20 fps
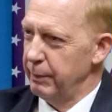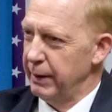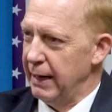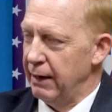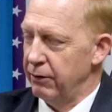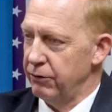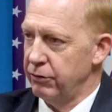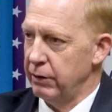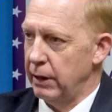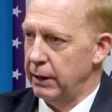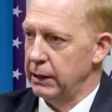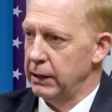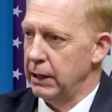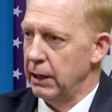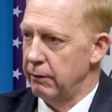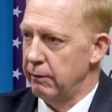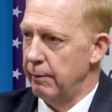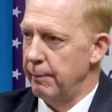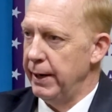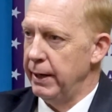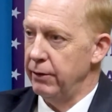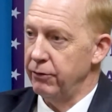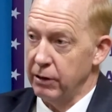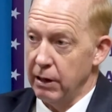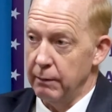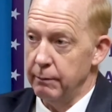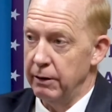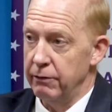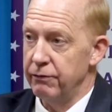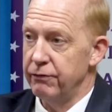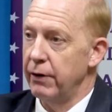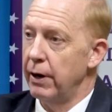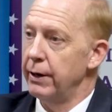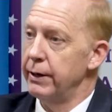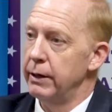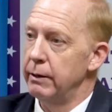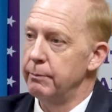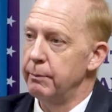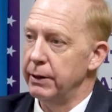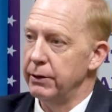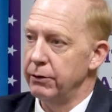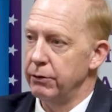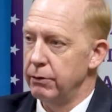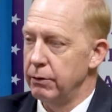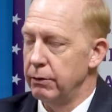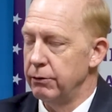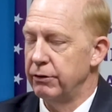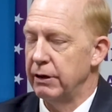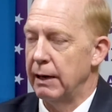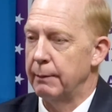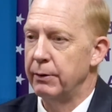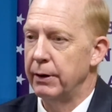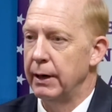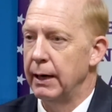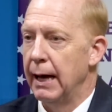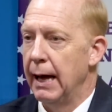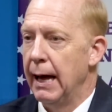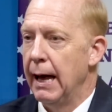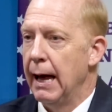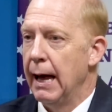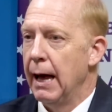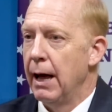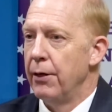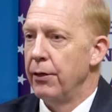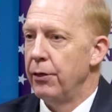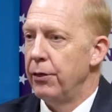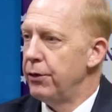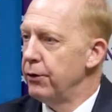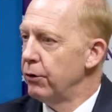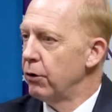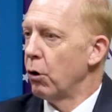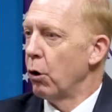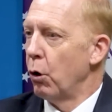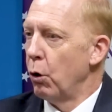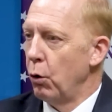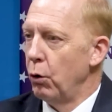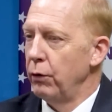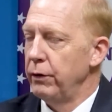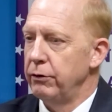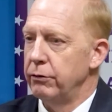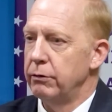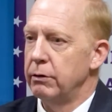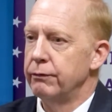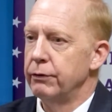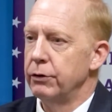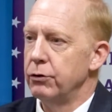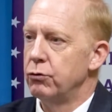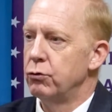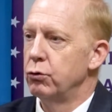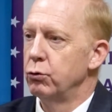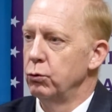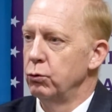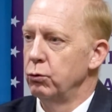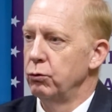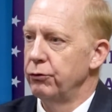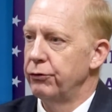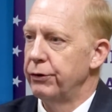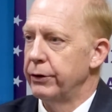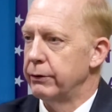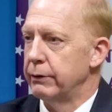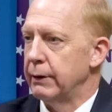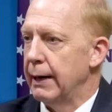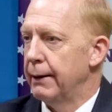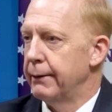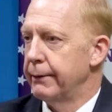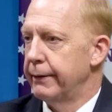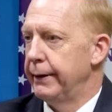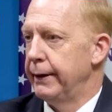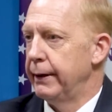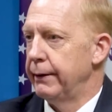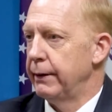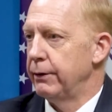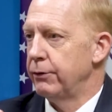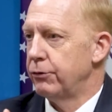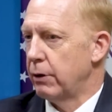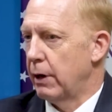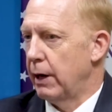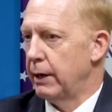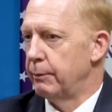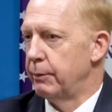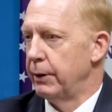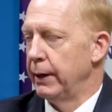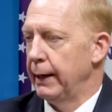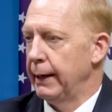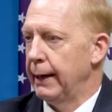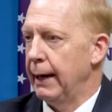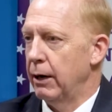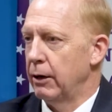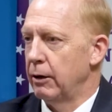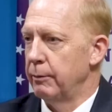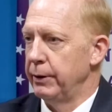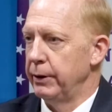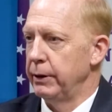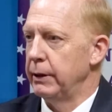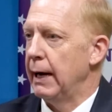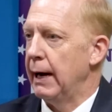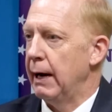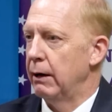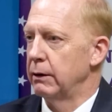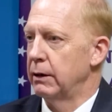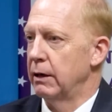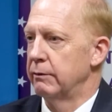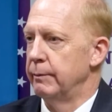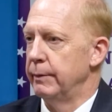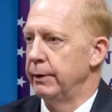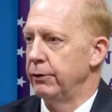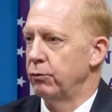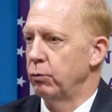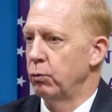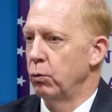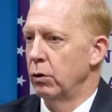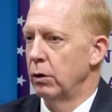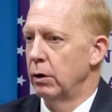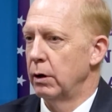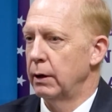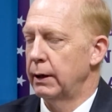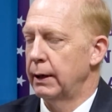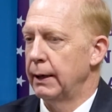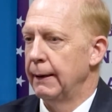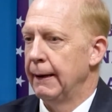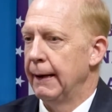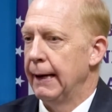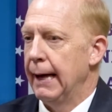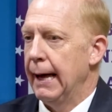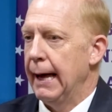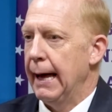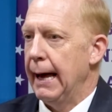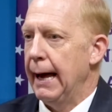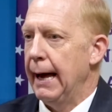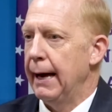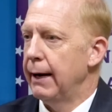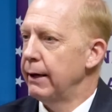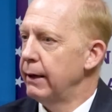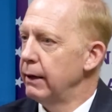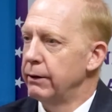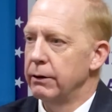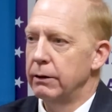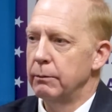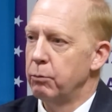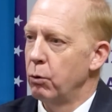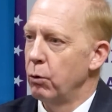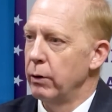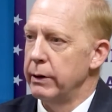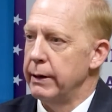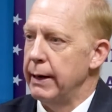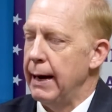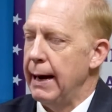bit outside of government. It's government funded but separate. There are all these different tools that are out there that try to bring accountability to how governments work. And I think they're important to